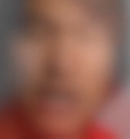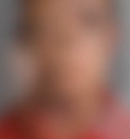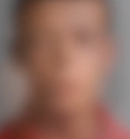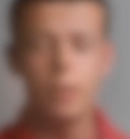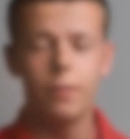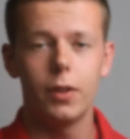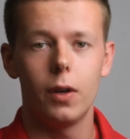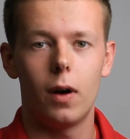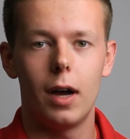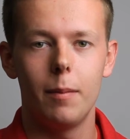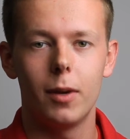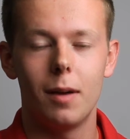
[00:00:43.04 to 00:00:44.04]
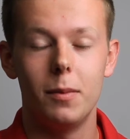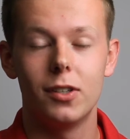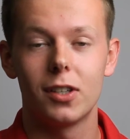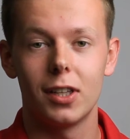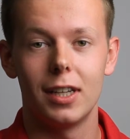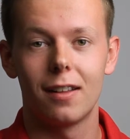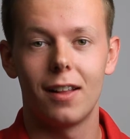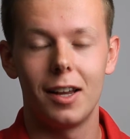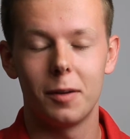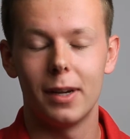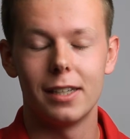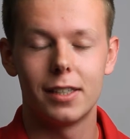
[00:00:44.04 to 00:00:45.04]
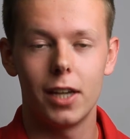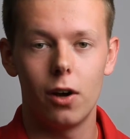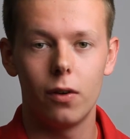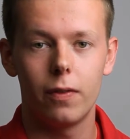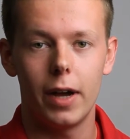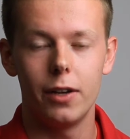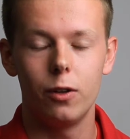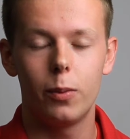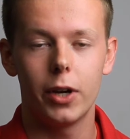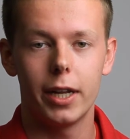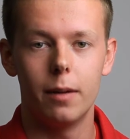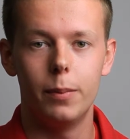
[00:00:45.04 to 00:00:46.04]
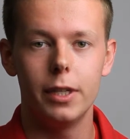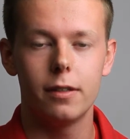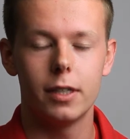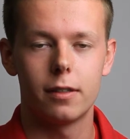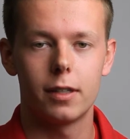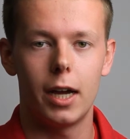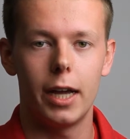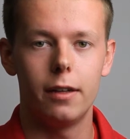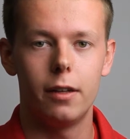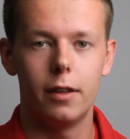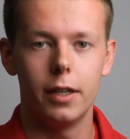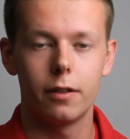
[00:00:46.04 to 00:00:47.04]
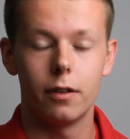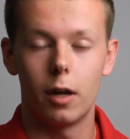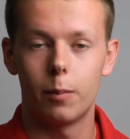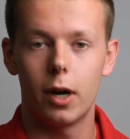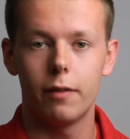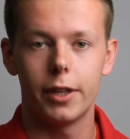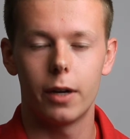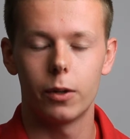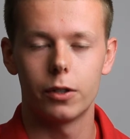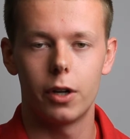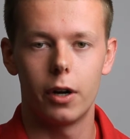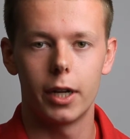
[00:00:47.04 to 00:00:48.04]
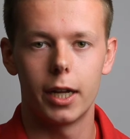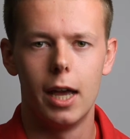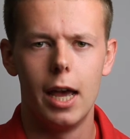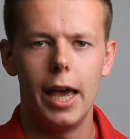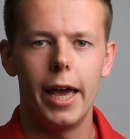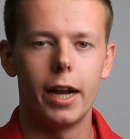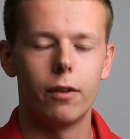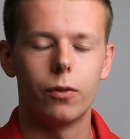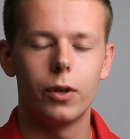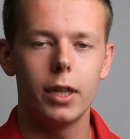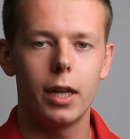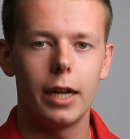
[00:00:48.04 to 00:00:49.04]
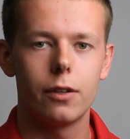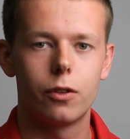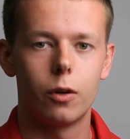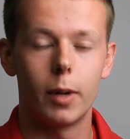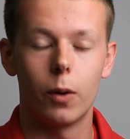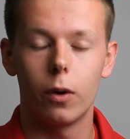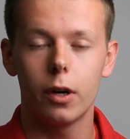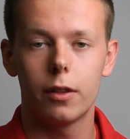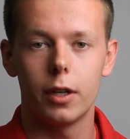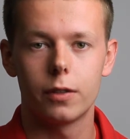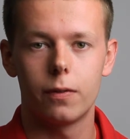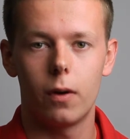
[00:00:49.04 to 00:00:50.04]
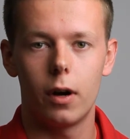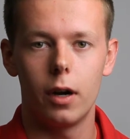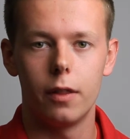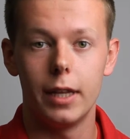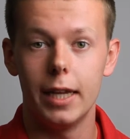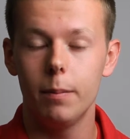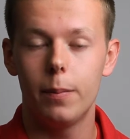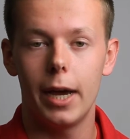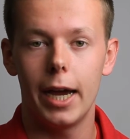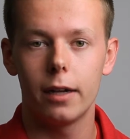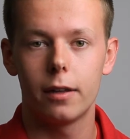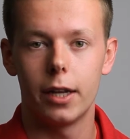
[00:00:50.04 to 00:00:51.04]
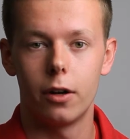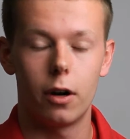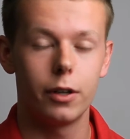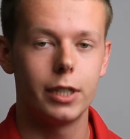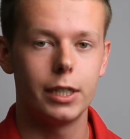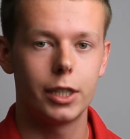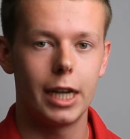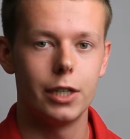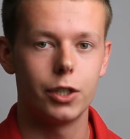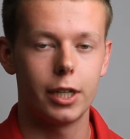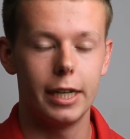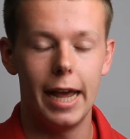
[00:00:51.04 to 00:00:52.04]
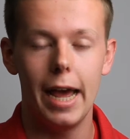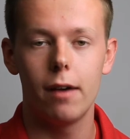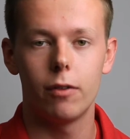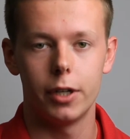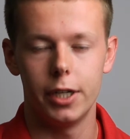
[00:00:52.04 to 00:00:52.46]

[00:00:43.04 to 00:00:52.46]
So even though I'm not musically inclined myself, I do bring in a business side to this nonprofit that we're starting, and I've realized through my work thus far the impact that an arts education can have on